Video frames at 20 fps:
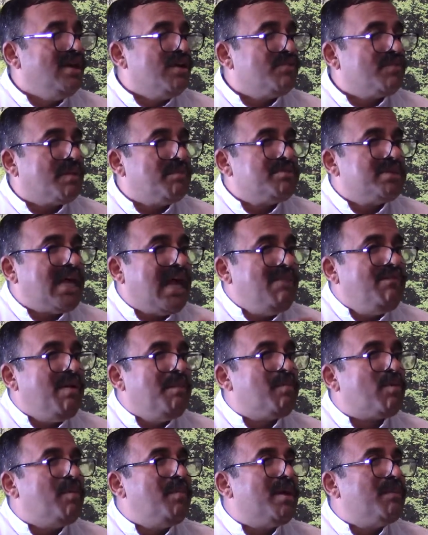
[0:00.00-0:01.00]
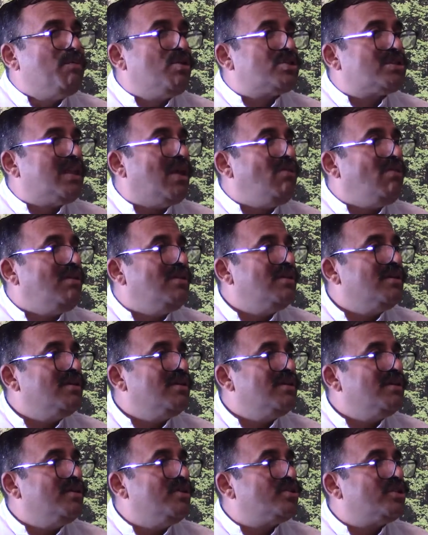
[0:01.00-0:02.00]
From self-improvement books, now
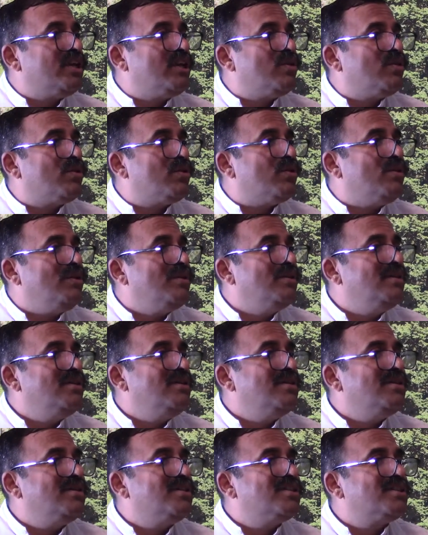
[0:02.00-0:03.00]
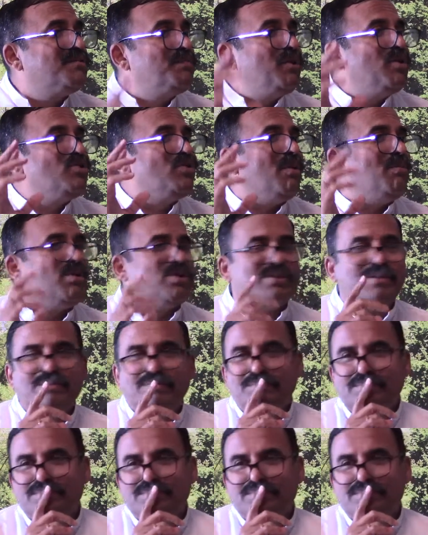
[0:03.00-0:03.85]
you change over to spiritual books.